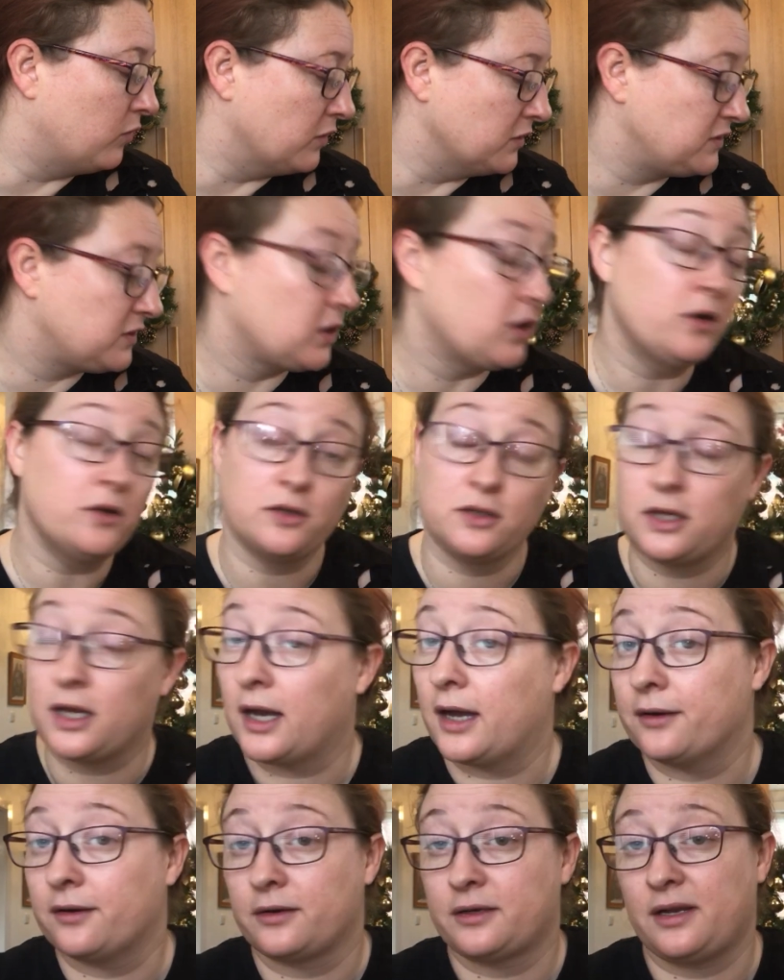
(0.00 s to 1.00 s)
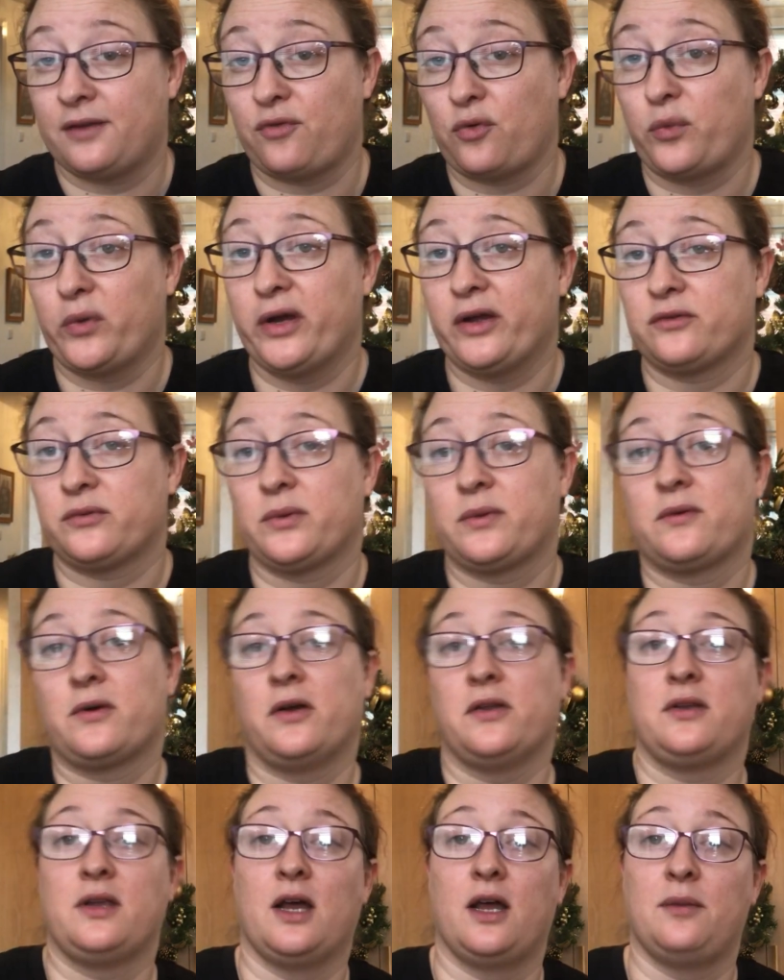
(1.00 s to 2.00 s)
was cotton yarn. I'd never worked with
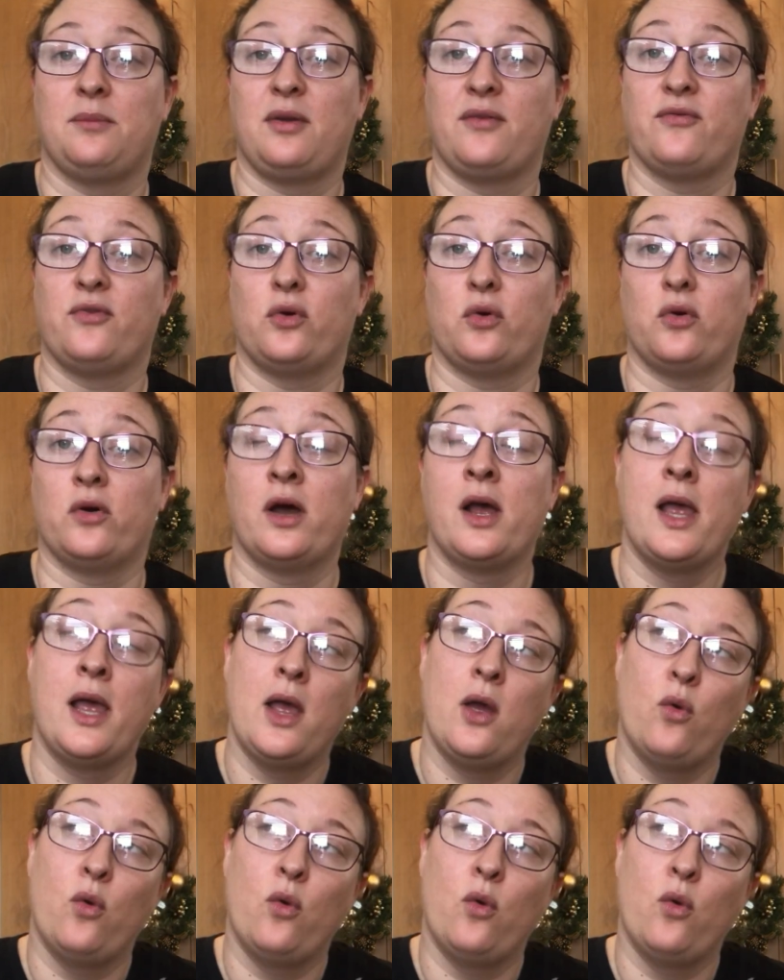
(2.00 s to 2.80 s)
cotton yarn before,